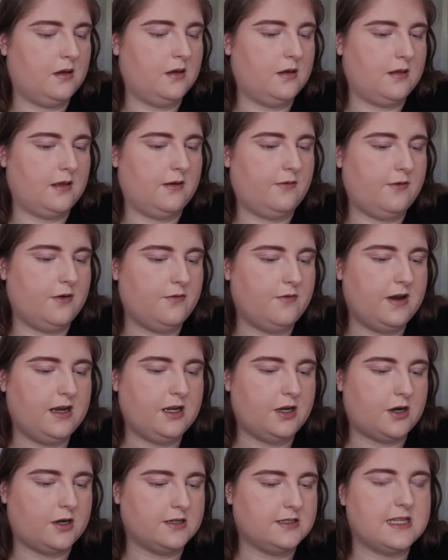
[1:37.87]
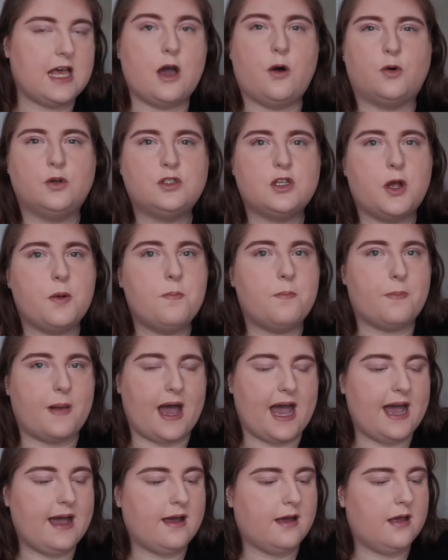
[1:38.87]
They feel really nice. They're also
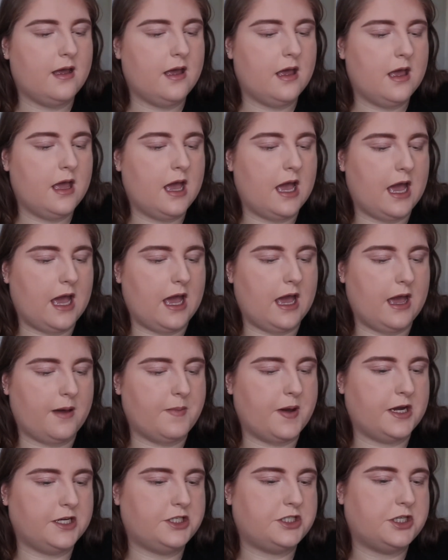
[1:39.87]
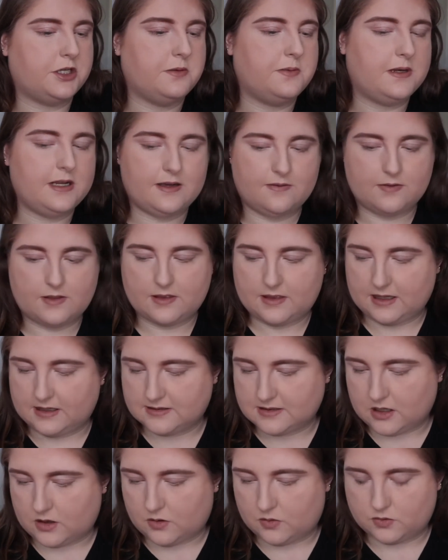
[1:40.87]
matte. I do believe that
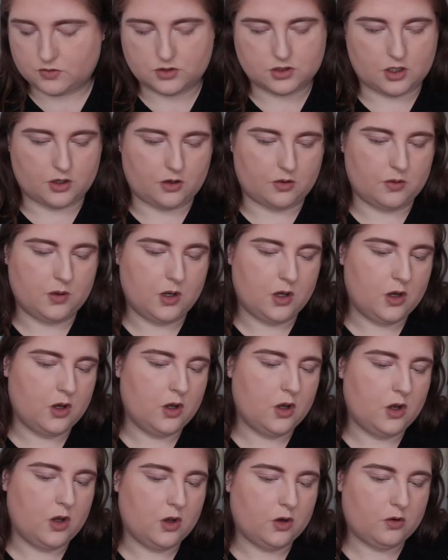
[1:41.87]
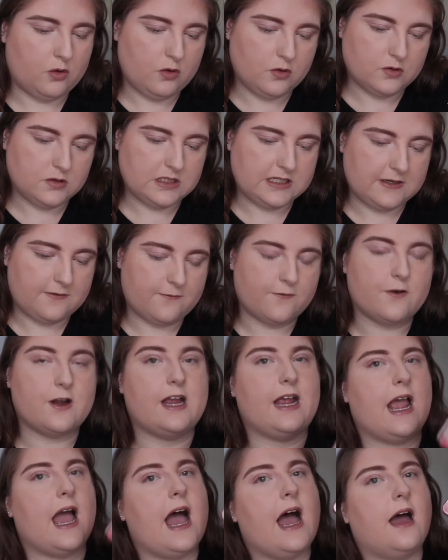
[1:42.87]
these are also cruelty
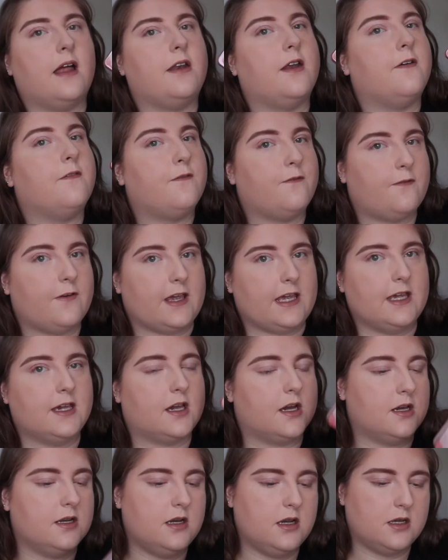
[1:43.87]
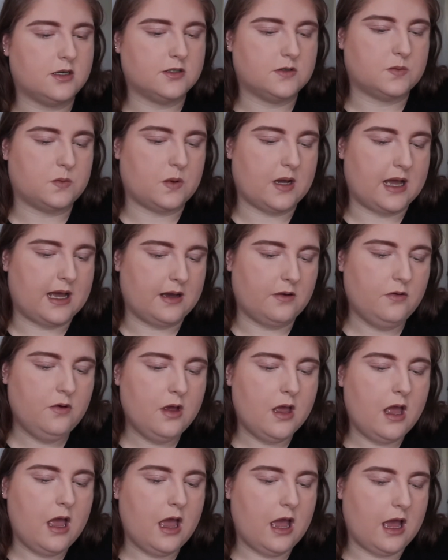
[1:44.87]
free and vegan as well,
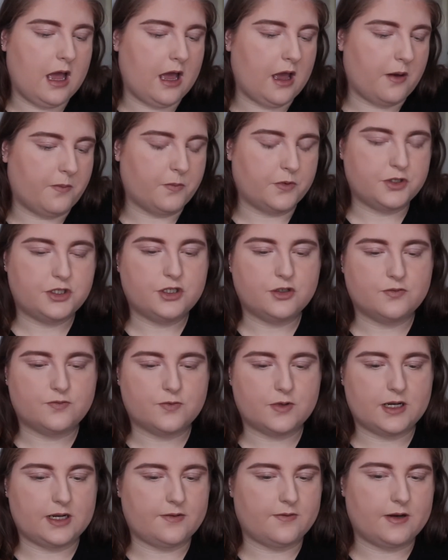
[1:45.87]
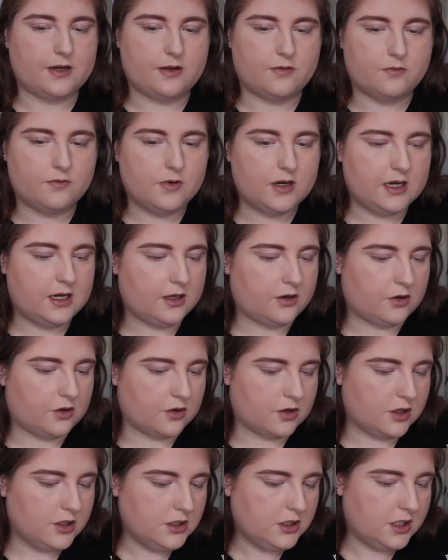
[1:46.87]
which is really
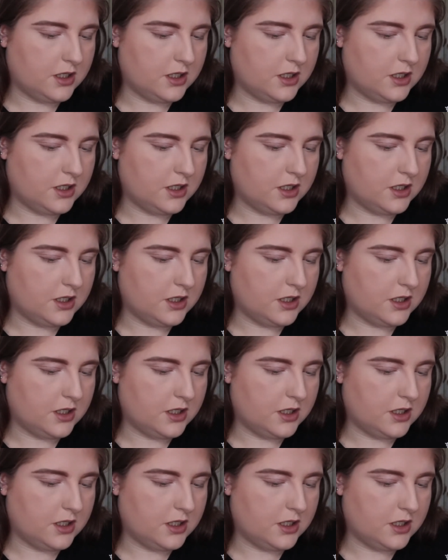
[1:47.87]
good.